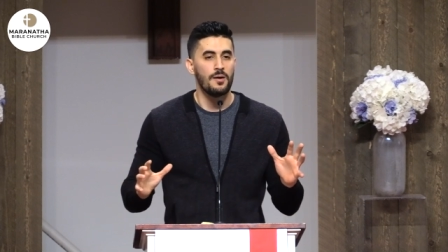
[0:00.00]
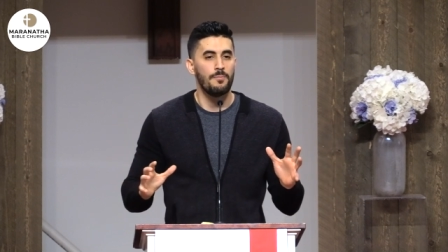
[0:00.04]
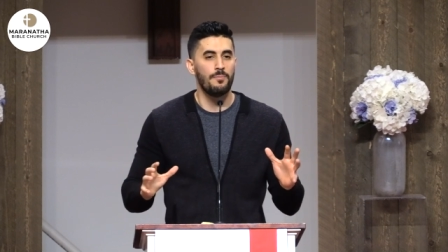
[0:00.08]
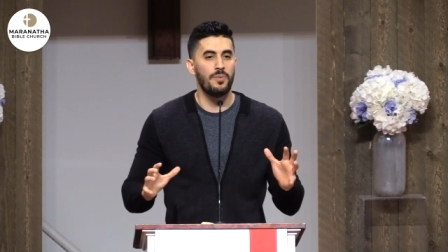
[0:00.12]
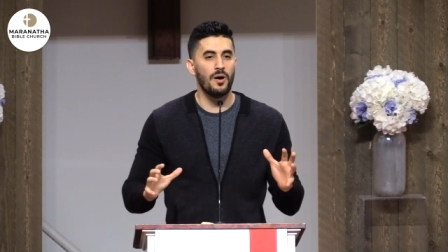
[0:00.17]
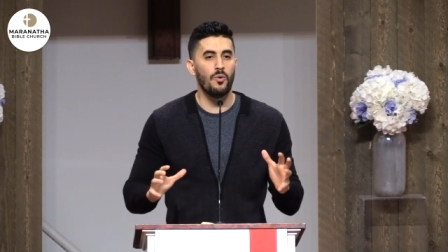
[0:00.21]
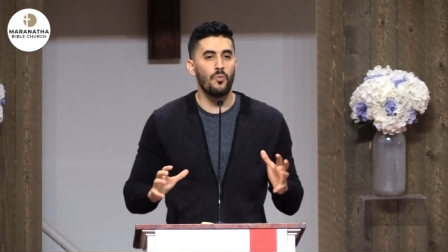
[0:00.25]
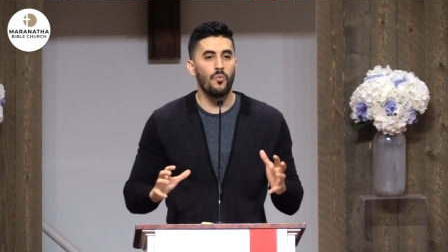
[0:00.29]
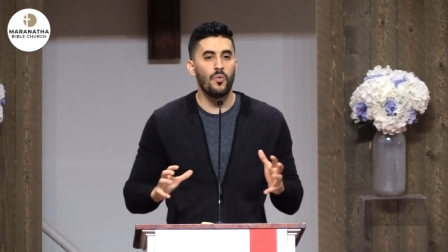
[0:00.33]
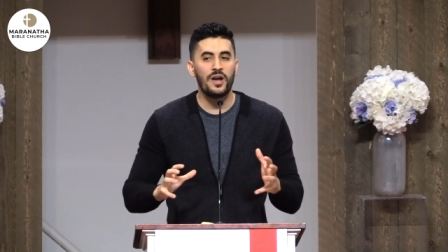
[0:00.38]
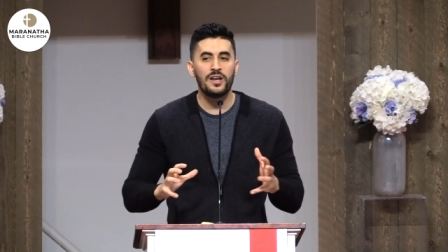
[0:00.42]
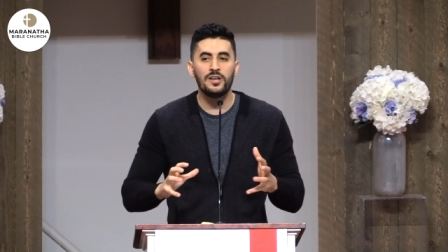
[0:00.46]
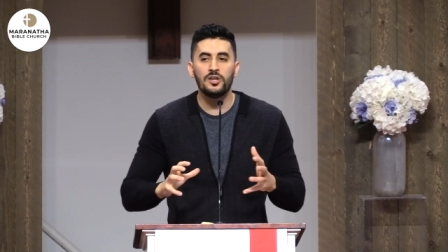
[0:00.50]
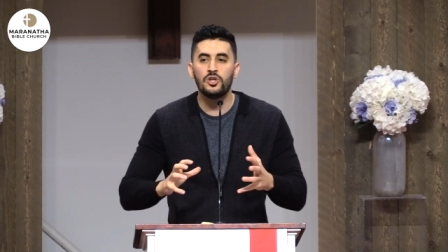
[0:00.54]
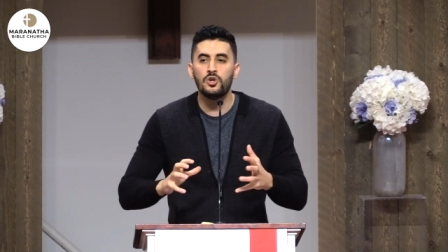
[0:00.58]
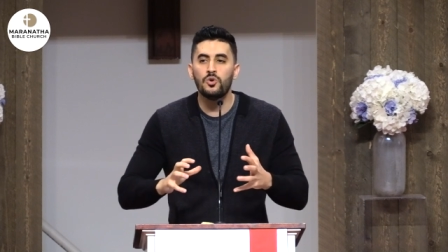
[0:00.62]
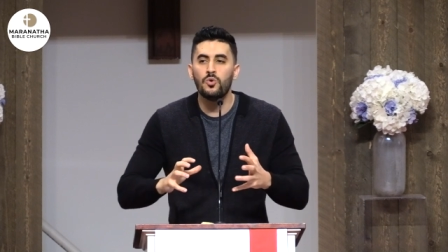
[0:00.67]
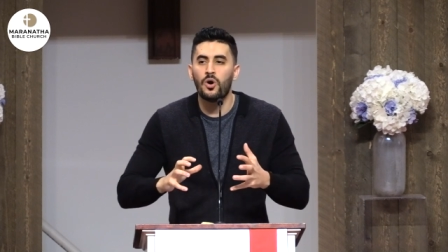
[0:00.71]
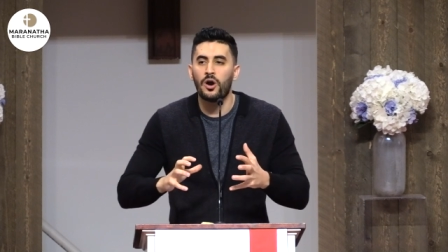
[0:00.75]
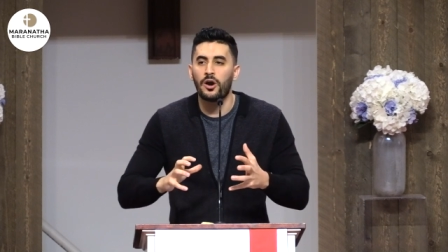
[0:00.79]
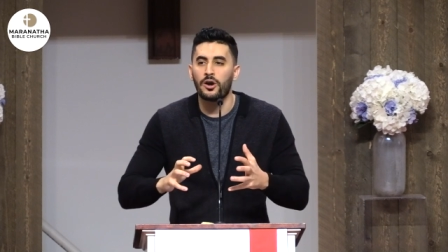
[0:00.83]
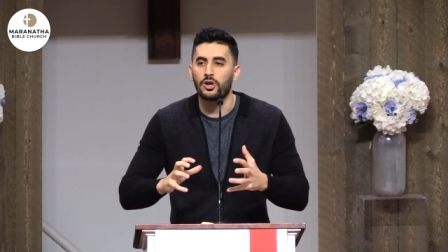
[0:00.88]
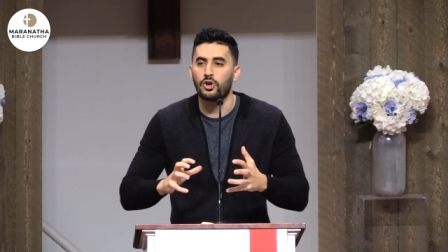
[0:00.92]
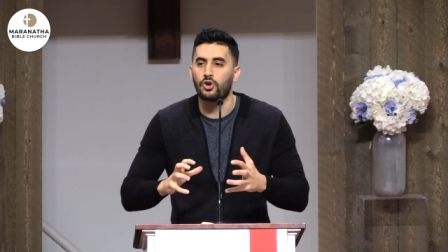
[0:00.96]
But when
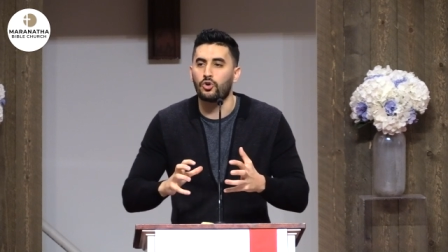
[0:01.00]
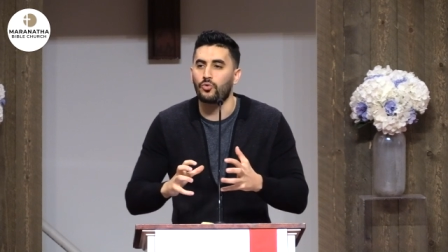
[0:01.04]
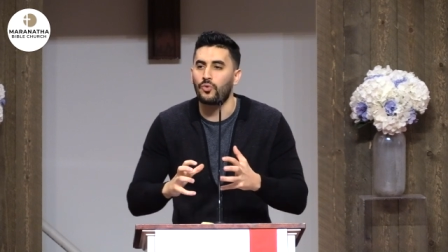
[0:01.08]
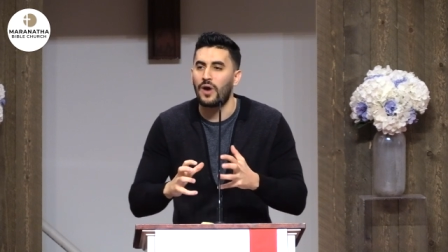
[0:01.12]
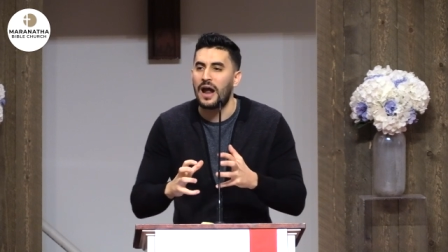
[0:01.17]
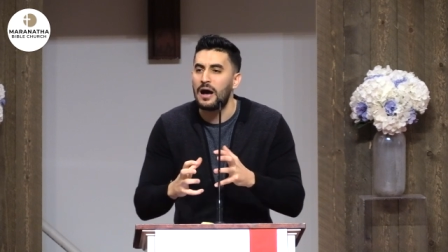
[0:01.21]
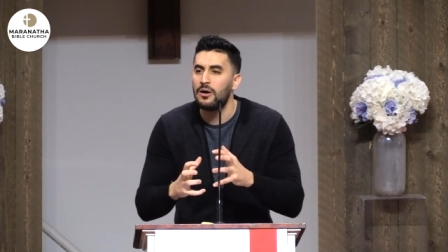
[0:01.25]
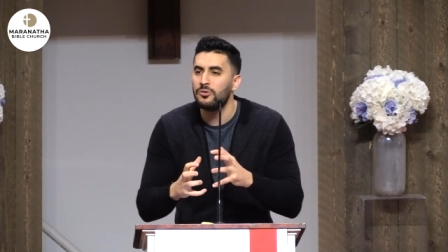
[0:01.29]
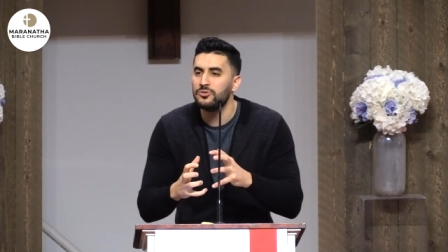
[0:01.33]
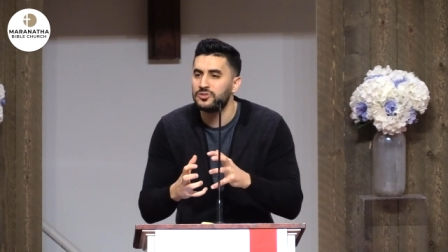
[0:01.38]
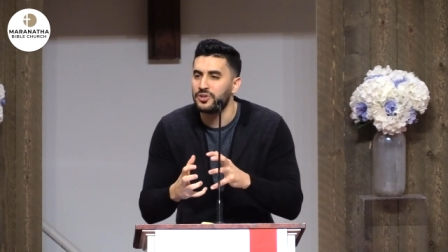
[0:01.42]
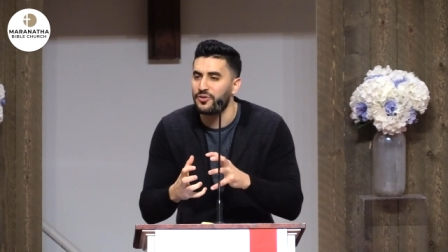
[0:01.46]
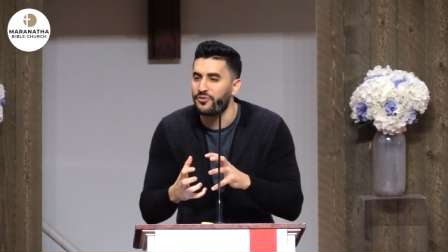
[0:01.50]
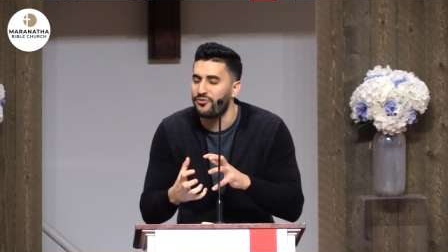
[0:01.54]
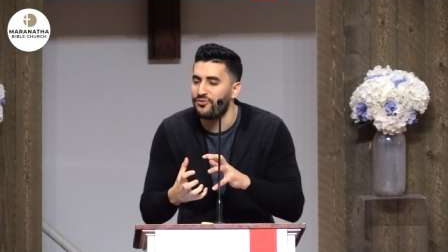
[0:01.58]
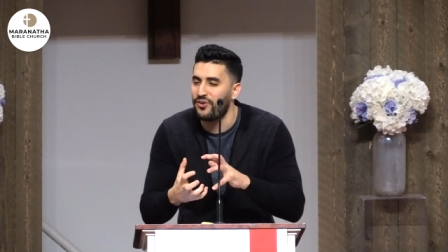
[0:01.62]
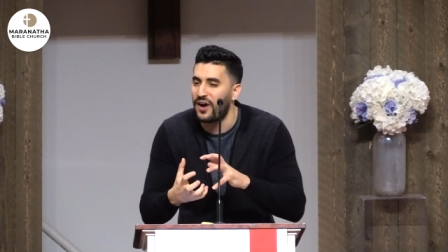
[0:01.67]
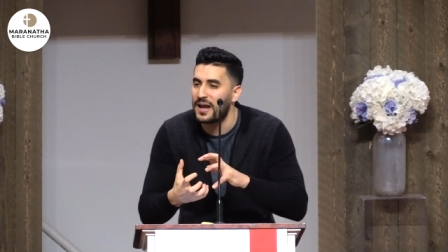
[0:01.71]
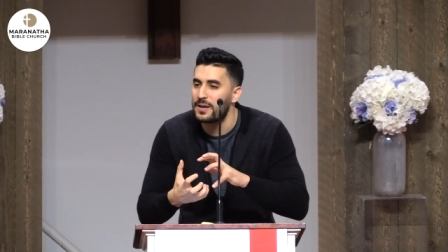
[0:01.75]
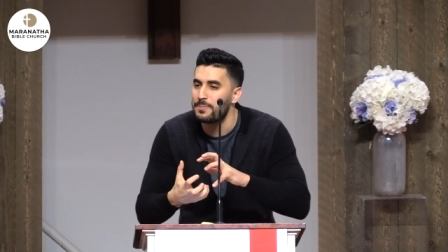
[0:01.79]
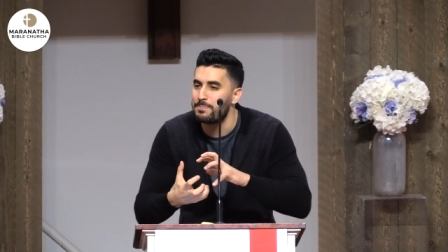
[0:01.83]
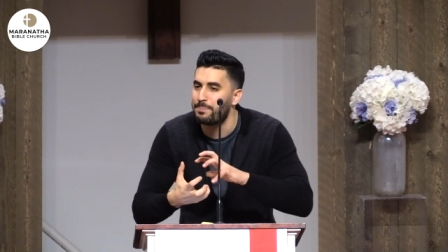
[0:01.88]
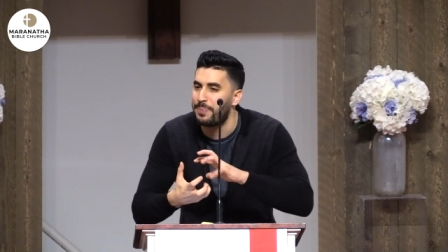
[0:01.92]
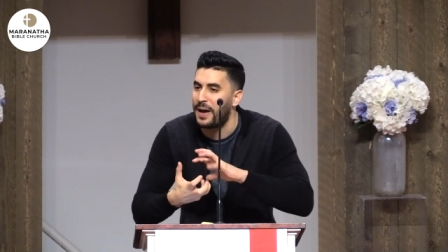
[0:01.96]
you are ground to
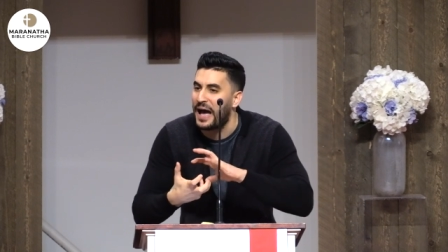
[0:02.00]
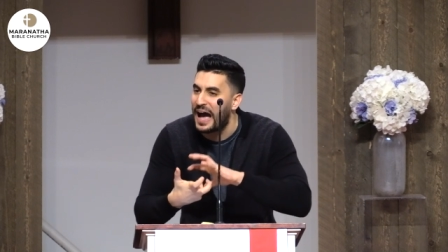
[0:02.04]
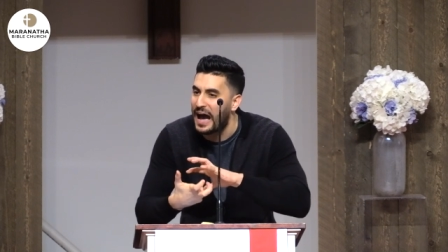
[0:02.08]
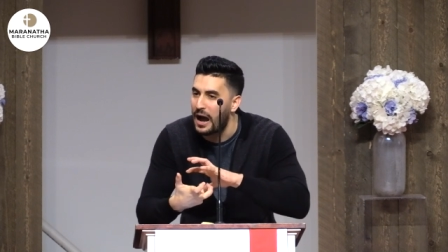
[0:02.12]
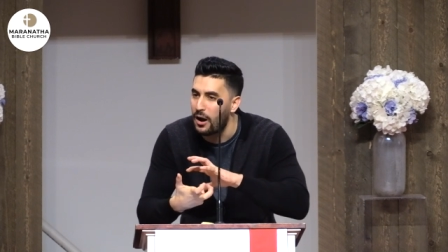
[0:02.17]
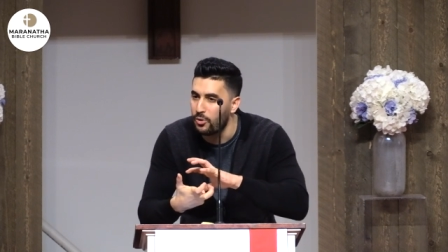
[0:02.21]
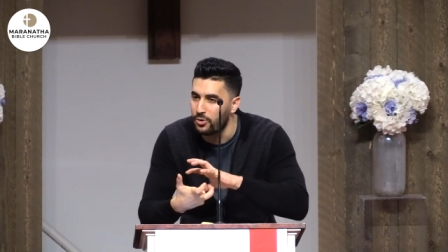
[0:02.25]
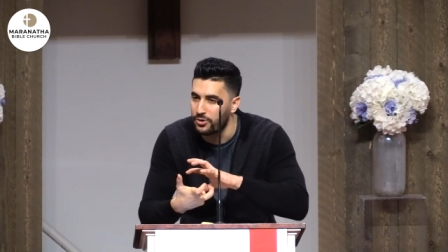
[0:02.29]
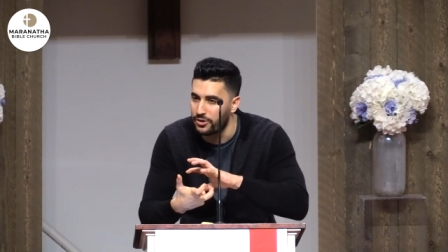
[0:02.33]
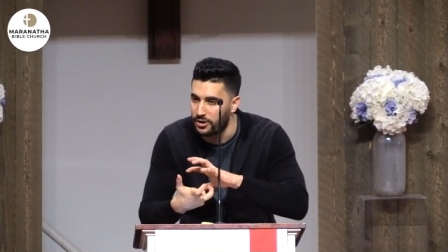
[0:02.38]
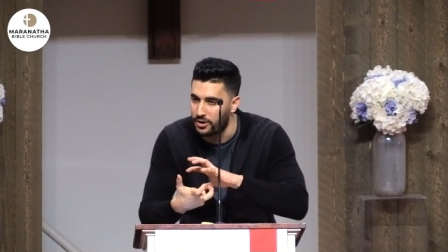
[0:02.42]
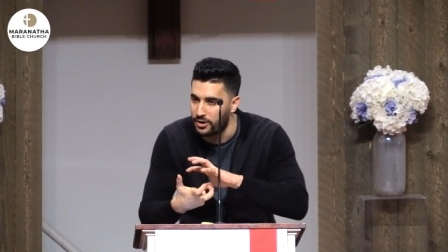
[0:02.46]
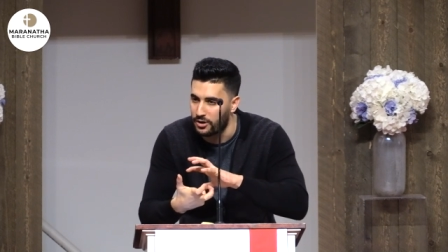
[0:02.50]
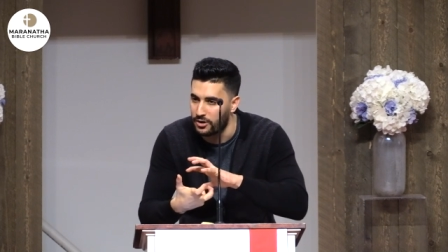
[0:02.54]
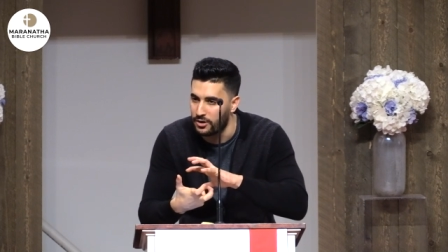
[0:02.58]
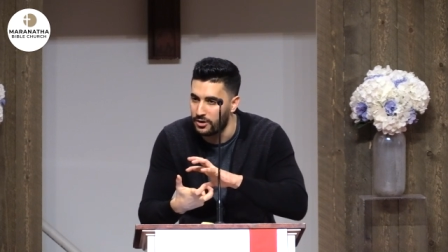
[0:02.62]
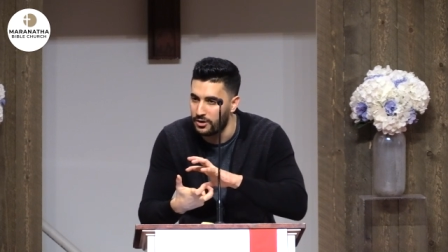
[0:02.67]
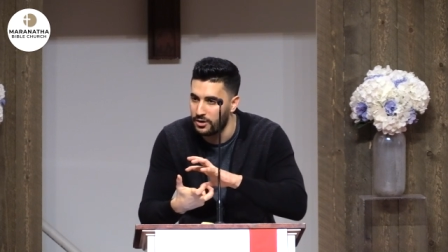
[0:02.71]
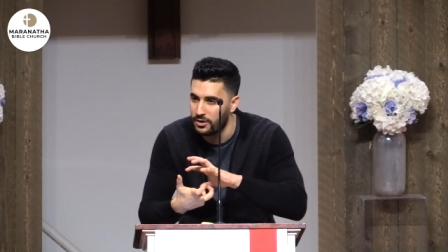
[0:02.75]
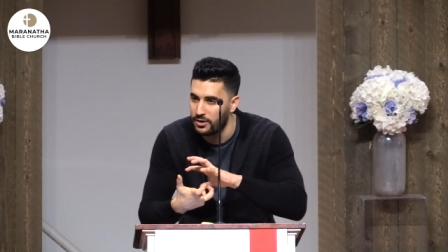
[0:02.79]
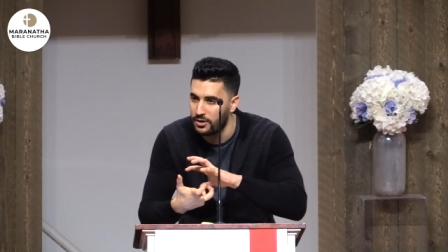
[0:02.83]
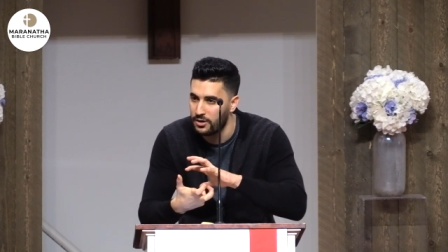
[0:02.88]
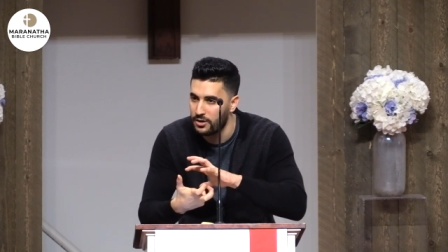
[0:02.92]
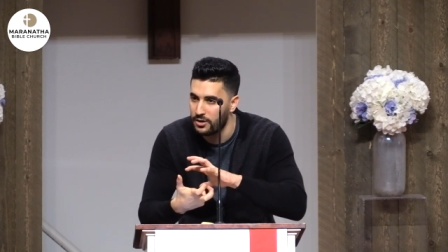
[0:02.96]
fine powder,